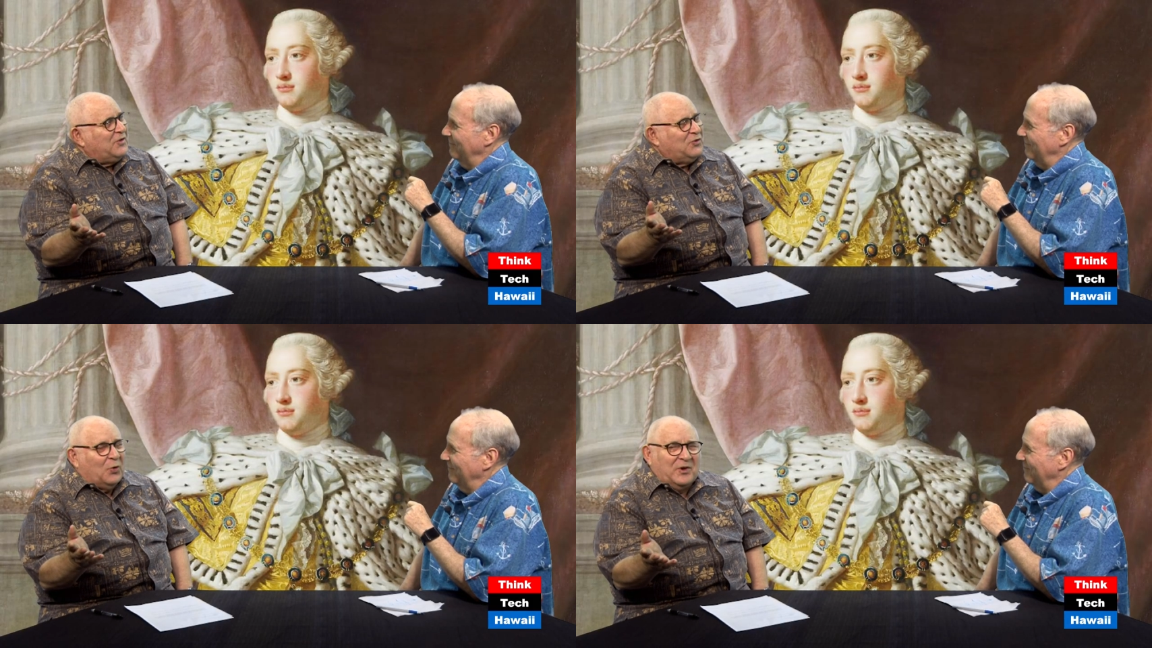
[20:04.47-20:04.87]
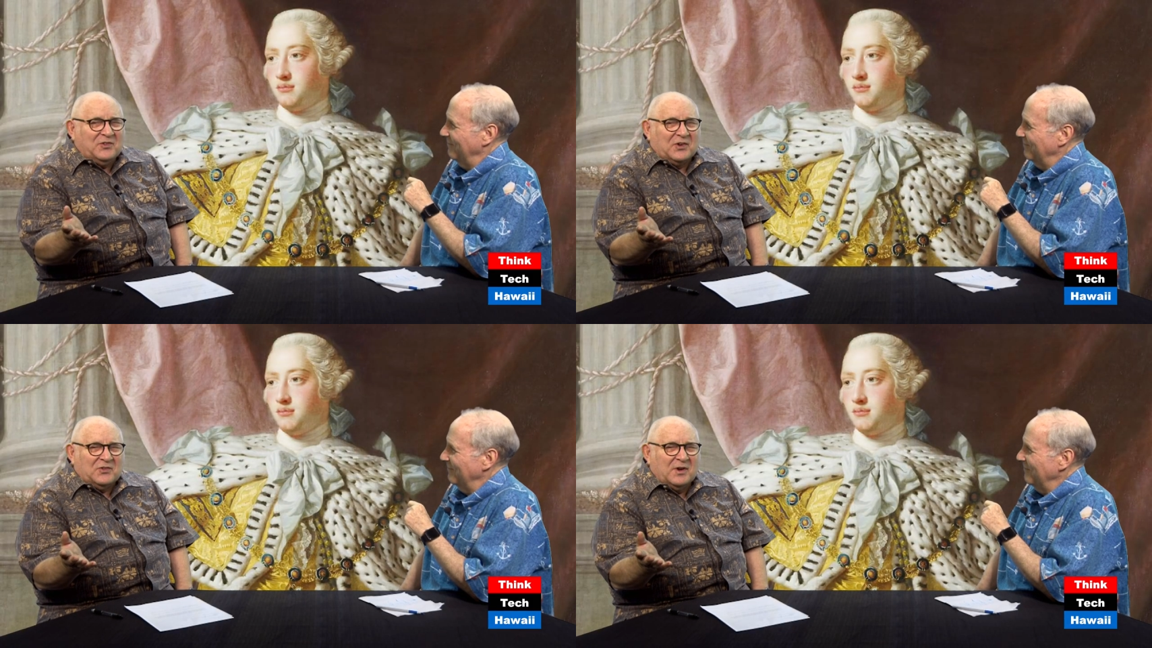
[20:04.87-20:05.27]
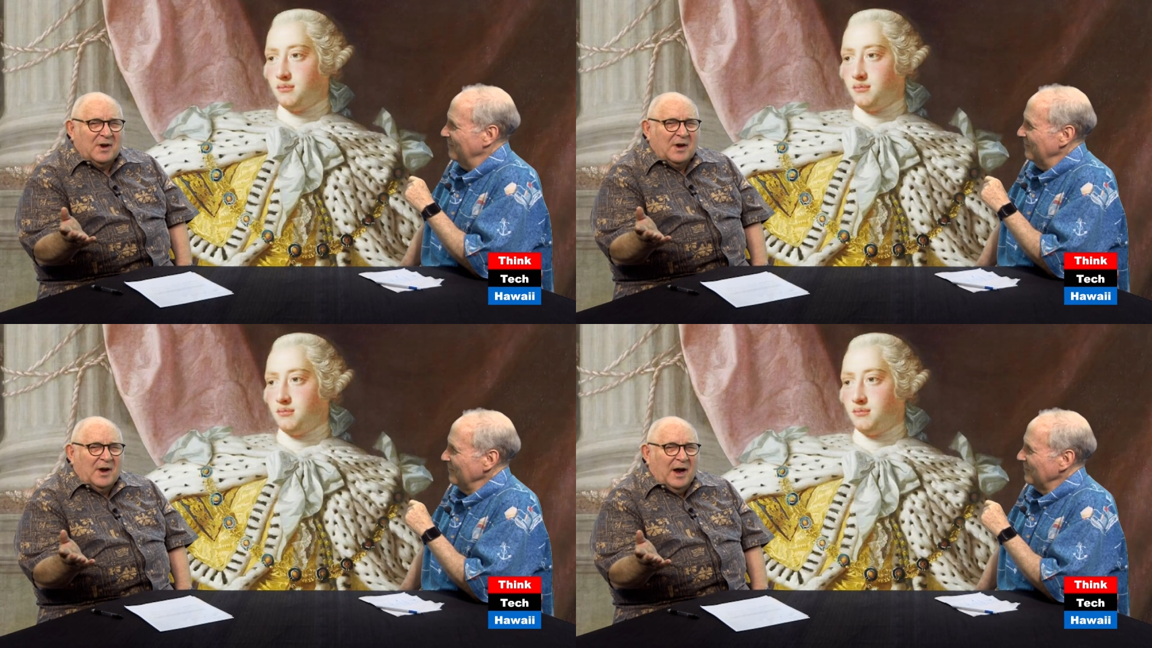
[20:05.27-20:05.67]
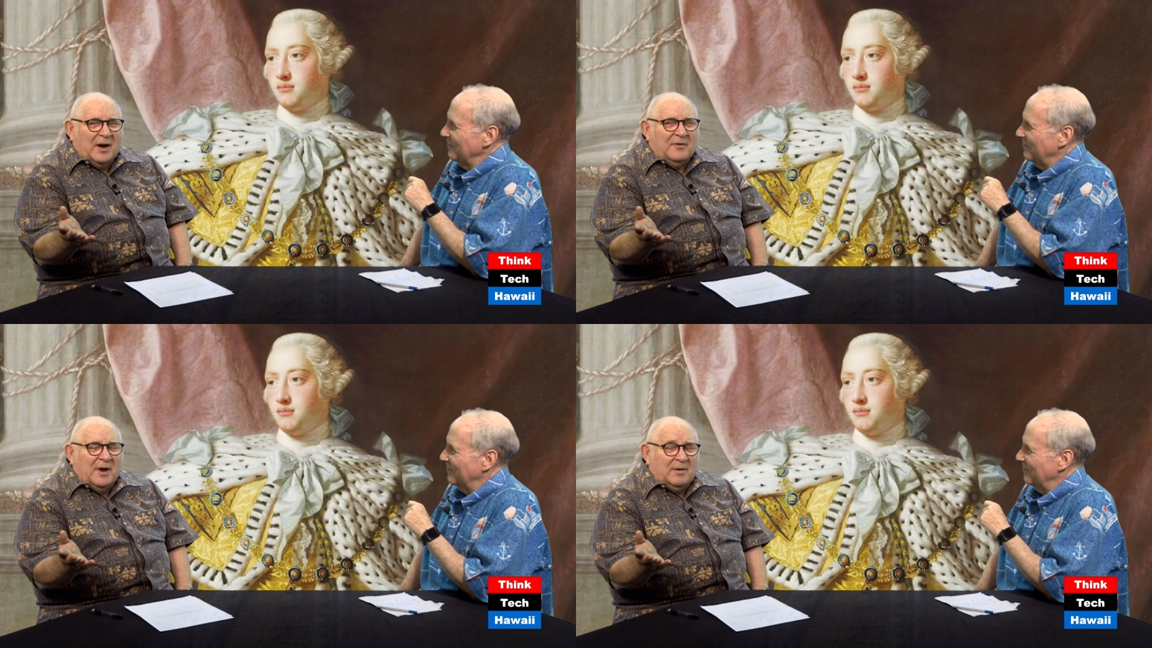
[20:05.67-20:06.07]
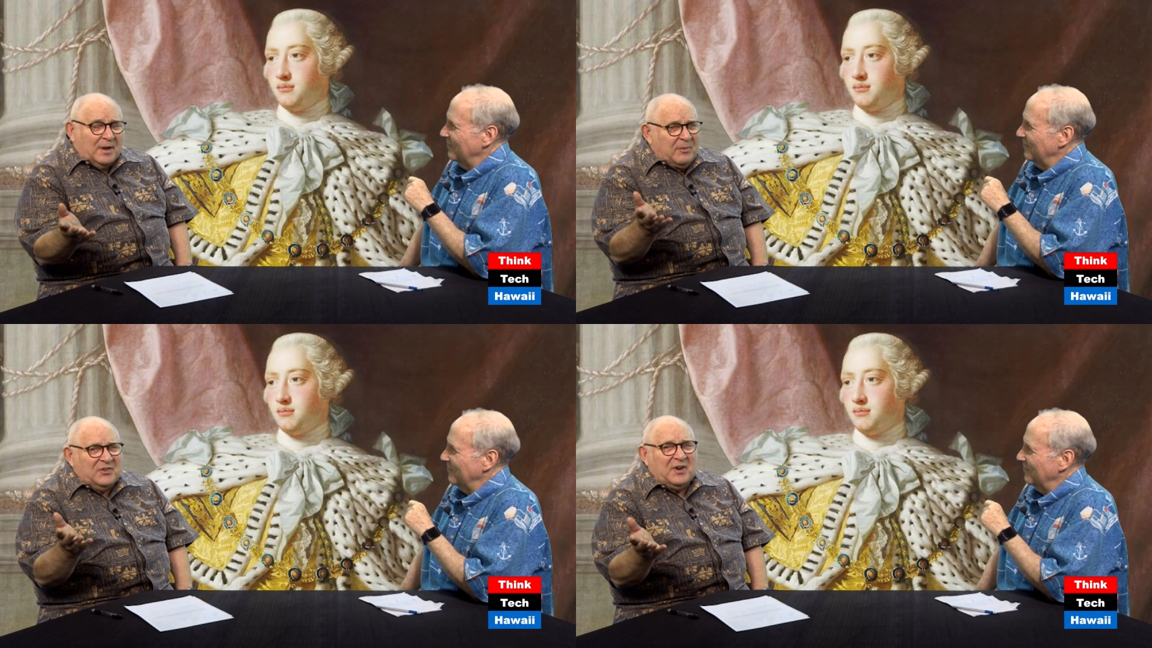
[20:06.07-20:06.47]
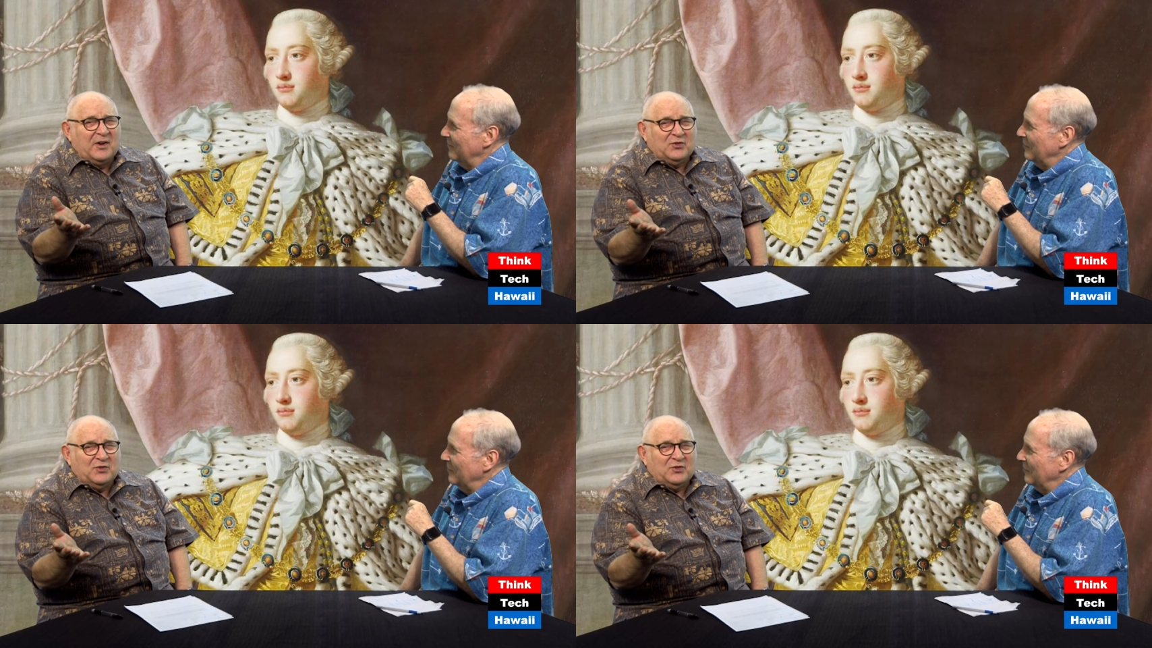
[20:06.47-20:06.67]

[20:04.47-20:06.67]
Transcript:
Speaker 1: joins us. And, and let me say,